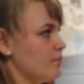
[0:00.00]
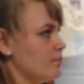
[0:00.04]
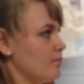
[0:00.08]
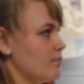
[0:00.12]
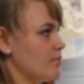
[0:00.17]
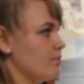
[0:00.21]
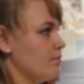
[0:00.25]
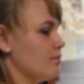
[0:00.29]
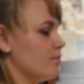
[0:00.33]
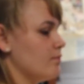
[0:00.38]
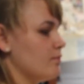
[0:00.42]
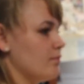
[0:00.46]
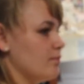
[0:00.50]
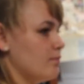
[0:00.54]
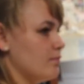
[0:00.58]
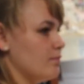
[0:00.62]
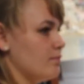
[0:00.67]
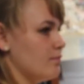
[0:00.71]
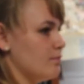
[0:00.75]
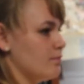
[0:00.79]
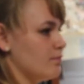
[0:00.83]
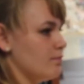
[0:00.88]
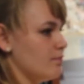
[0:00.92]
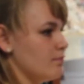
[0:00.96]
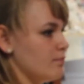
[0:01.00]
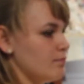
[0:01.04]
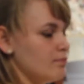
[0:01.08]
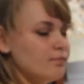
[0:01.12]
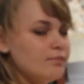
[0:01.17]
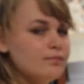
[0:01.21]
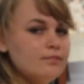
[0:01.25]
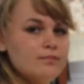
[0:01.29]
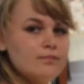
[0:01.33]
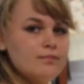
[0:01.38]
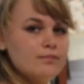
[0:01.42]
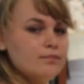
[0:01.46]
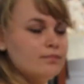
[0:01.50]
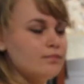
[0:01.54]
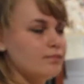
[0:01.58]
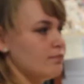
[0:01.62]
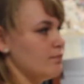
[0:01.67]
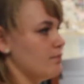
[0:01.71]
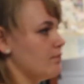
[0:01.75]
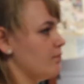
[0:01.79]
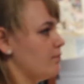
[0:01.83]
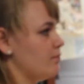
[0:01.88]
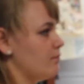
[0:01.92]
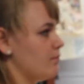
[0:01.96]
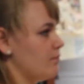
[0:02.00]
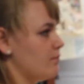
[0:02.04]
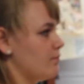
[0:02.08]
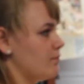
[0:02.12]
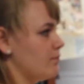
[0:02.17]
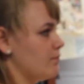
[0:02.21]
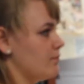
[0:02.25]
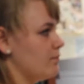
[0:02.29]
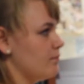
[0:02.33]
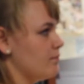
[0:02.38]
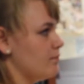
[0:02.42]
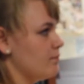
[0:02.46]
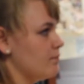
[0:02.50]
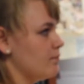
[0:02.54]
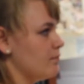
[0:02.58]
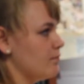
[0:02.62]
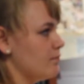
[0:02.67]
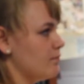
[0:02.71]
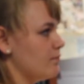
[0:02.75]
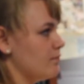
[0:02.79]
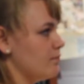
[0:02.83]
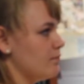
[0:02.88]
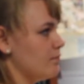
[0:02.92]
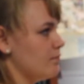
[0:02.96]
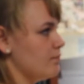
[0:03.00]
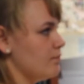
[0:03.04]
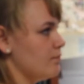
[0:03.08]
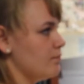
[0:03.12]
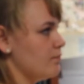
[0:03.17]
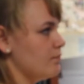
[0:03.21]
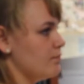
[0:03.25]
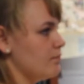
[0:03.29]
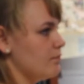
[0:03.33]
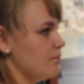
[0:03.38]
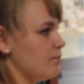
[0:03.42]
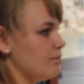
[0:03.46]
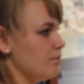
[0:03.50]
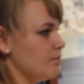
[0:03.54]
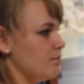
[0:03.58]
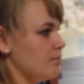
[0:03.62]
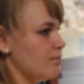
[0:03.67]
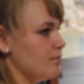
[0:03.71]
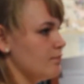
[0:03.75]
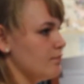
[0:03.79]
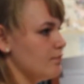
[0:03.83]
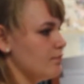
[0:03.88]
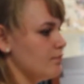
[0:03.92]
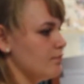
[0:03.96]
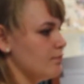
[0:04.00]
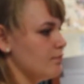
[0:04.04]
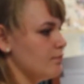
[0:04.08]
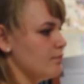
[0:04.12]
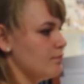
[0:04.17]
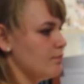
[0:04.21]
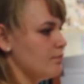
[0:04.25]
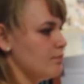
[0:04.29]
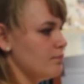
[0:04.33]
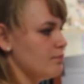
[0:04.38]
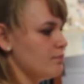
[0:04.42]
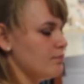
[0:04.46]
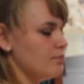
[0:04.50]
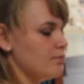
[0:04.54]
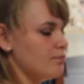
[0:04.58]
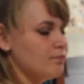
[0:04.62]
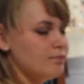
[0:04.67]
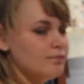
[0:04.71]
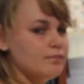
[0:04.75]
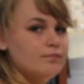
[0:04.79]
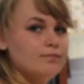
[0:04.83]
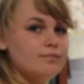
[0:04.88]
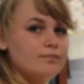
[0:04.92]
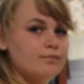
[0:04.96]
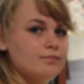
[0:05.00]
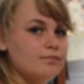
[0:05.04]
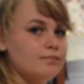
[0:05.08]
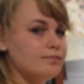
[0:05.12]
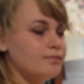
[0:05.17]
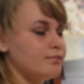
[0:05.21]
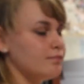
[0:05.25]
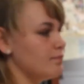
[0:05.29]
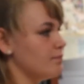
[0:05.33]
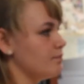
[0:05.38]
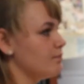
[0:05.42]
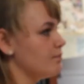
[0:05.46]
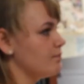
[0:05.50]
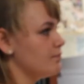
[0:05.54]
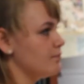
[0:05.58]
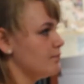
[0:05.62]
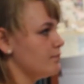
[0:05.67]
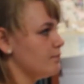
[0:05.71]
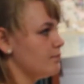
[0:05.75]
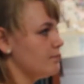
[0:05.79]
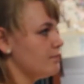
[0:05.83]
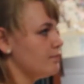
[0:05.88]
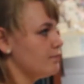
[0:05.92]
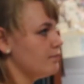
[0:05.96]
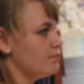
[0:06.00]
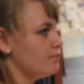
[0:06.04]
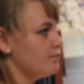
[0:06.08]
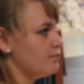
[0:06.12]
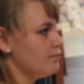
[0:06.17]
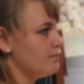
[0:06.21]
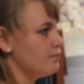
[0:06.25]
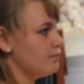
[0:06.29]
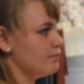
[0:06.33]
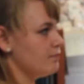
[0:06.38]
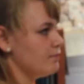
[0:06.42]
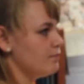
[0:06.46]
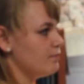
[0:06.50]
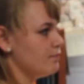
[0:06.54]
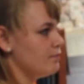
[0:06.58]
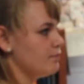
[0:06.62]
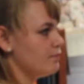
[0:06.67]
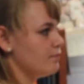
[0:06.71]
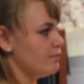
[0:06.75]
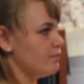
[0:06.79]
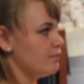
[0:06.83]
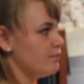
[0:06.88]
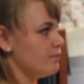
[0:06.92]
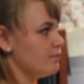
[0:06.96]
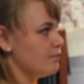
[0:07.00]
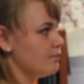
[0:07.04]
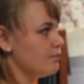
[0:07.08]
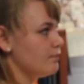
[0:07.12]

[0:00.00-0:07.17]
This person isn't speaking.